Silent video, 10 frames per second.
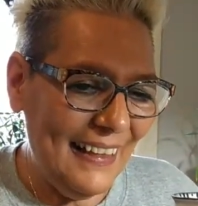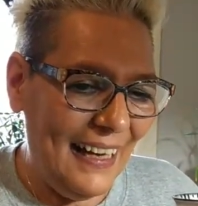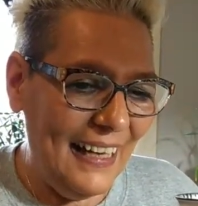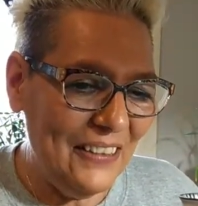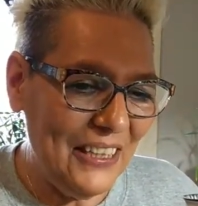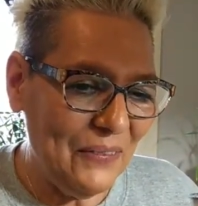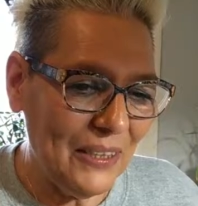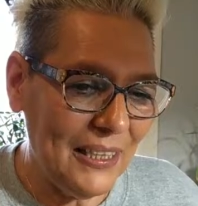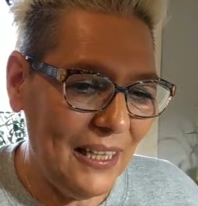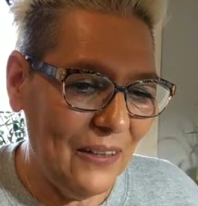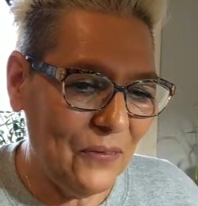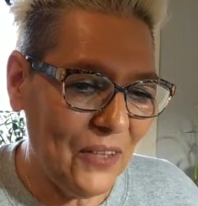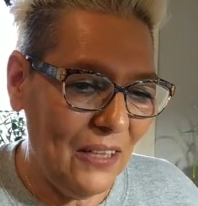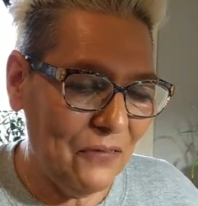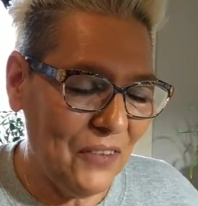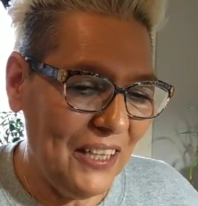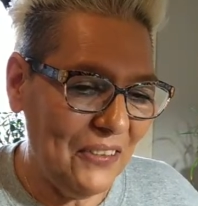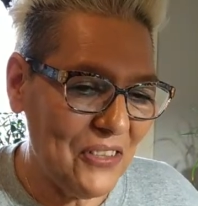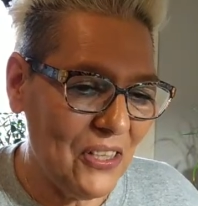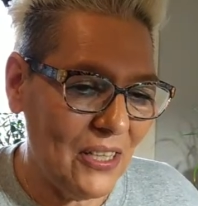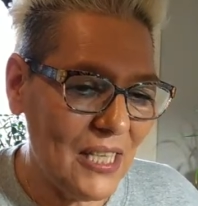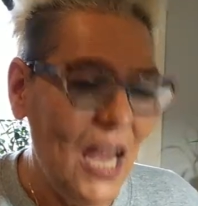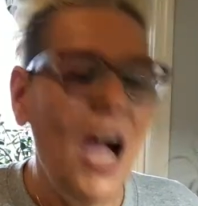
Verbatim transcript: I don't even care for Alfredo sauce.